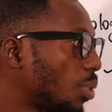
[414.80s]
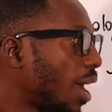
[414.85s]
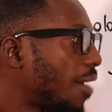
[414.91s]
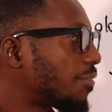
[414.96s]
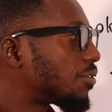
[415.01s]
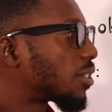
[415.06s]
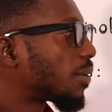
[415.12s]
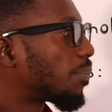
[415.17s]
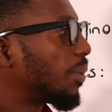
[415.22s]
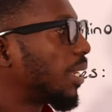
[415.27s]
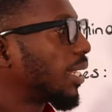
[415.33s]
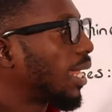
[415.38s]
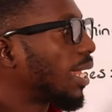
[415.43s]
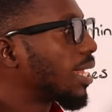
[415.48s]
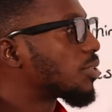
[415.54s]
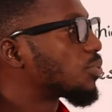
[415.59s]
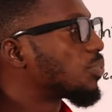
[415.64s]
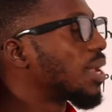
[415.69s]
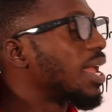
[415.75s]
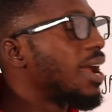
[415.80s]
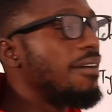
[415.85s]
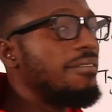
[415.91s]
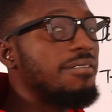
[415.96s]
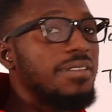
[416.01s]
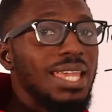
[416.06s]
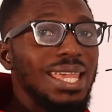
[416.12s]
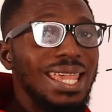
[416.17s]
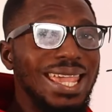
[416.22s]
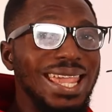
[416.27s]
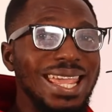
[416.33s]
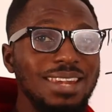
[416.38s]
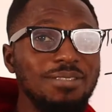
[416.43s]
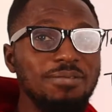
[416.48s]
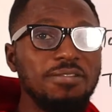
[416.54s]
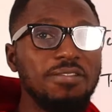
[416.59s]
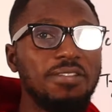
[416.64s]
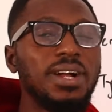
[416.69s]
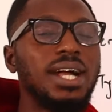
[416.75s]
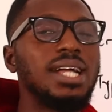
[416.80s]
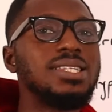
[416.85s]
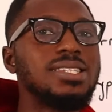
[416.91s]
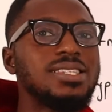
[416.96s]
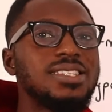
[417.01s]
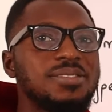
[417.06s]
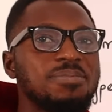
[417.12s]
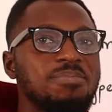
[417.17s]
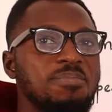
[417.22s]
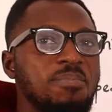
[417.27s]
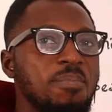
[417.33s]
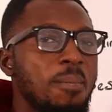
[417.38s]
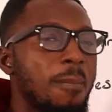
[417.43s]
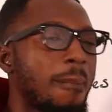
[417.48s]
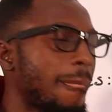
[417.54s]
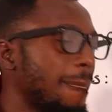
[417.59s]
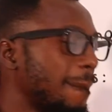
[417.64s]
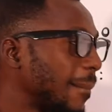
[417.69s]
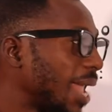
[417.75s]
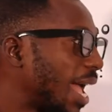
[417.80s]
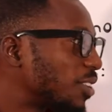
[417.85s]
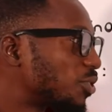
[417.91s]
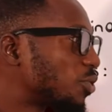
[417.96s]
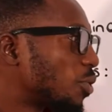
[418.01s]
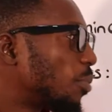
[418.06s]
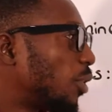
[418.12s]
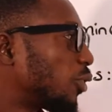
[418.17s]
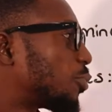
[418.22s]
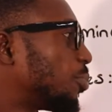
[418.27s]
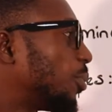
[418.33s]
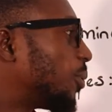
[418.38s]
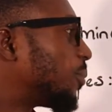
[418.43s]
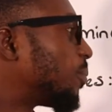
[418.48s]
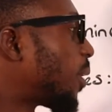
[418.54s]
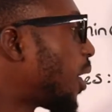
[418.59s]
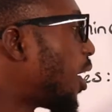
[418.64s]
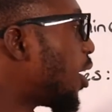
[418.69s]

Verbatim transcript: we have triplicate we have inverse and so much more